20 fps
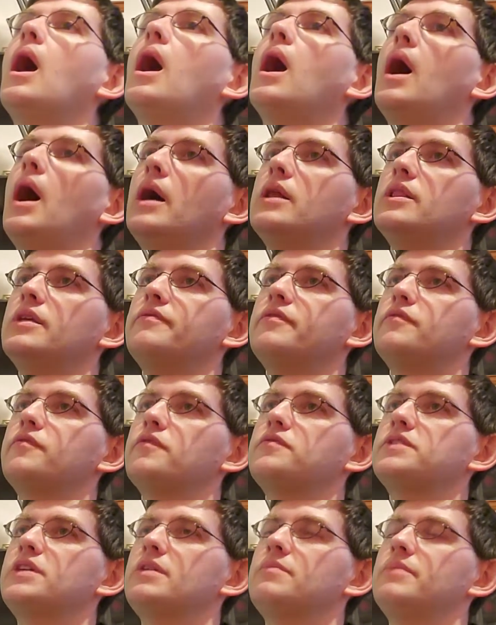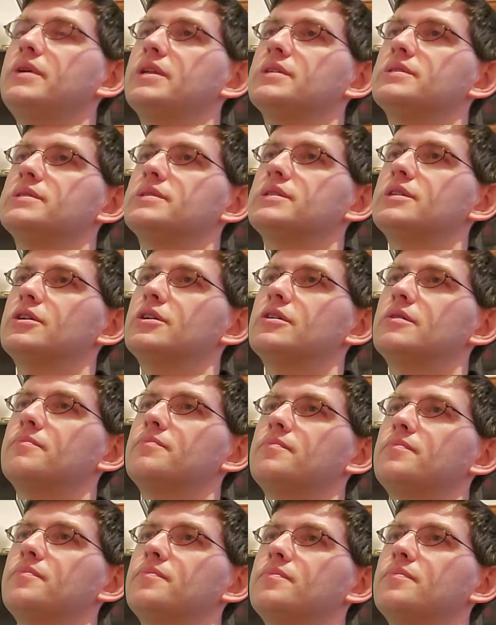I leave in 15 minutes, dear.
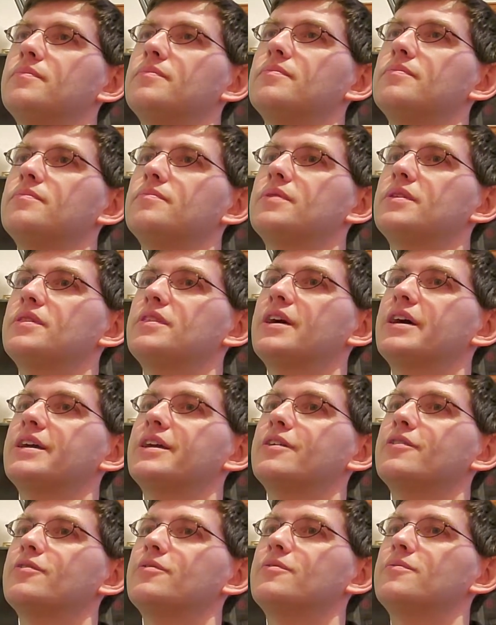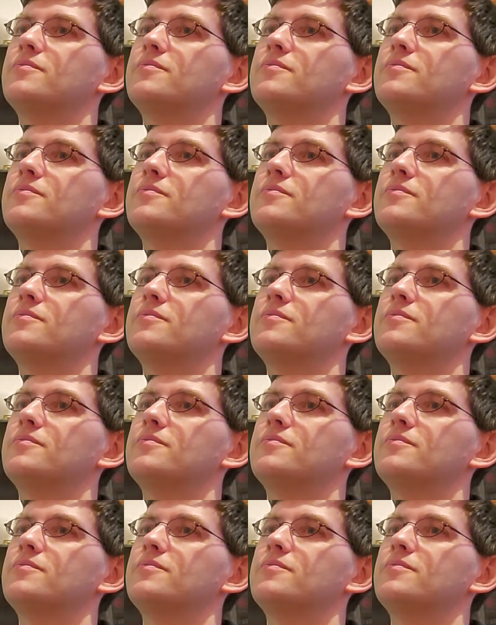But thank you.